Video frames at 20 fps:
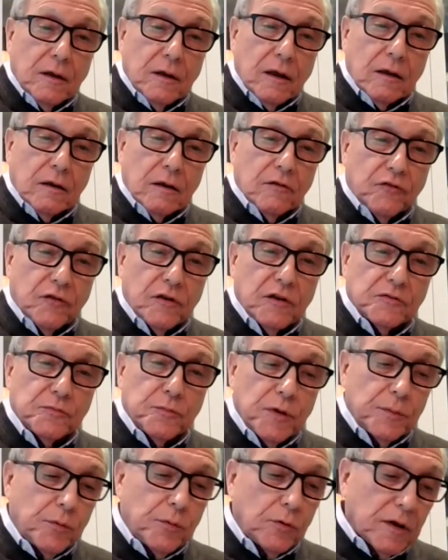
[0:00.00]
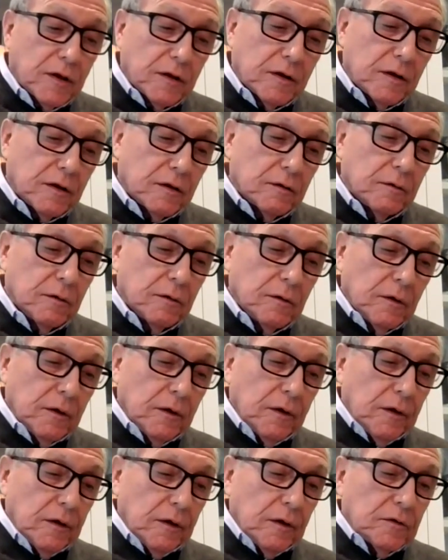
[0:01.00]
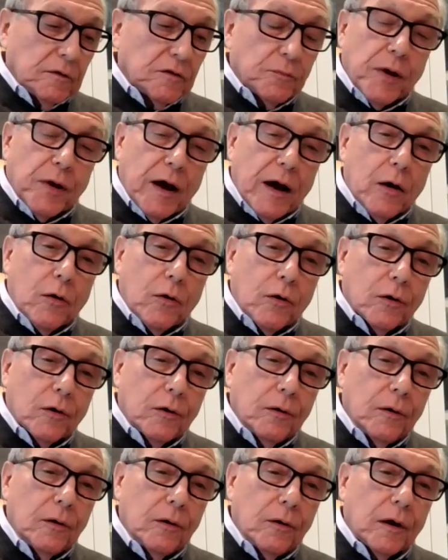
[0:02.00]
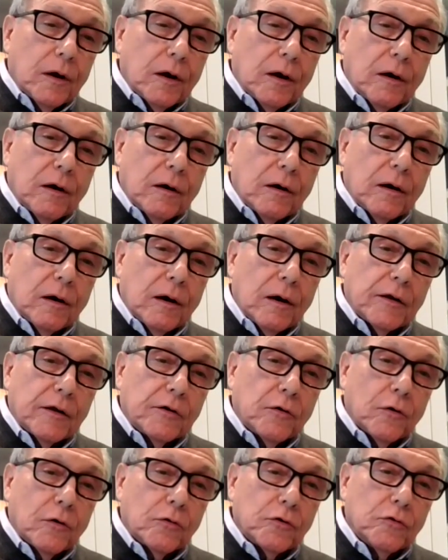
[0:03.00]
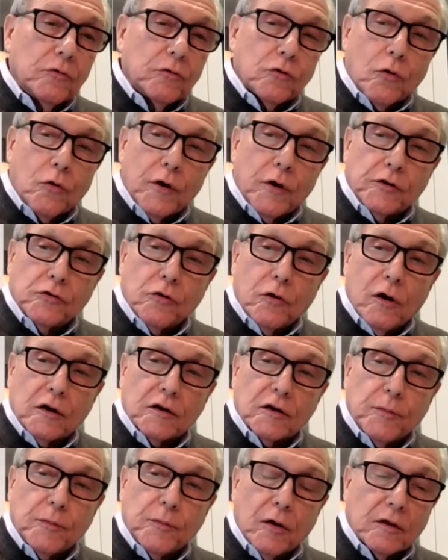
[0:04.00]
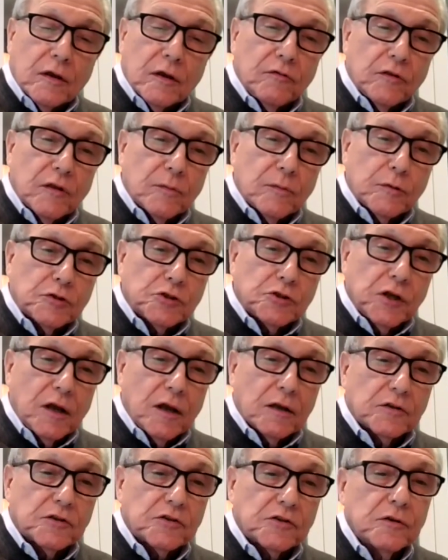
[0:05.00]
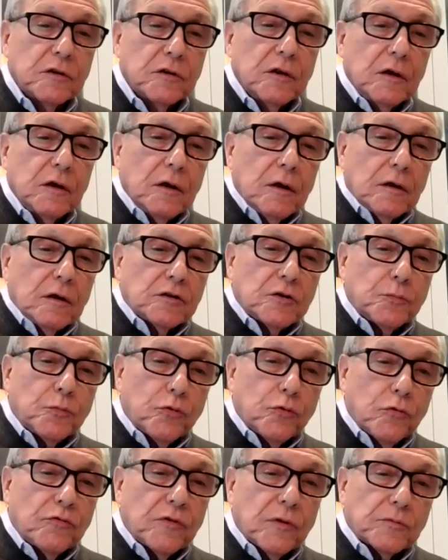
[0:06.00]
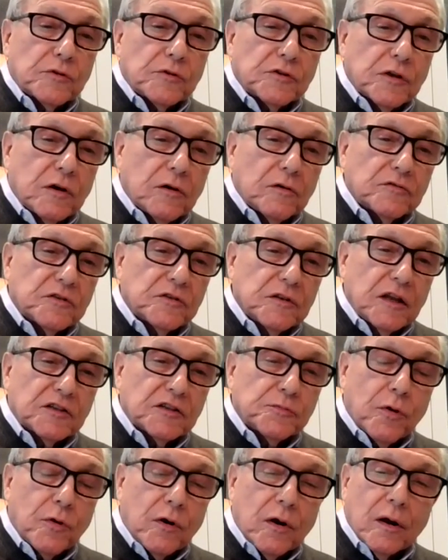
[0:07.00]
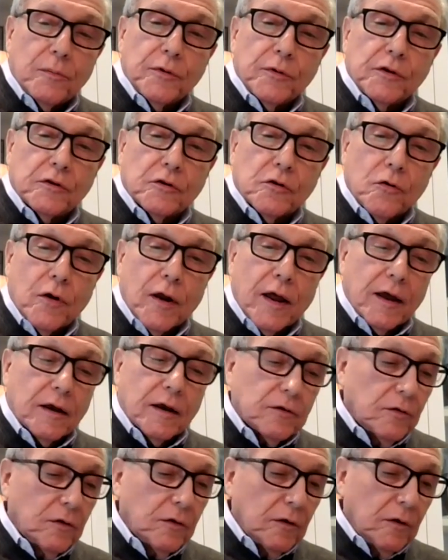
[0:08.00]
And if these people get into power, I know you and Ori talked about giving them a chance to prove themselves, and that's probably correct.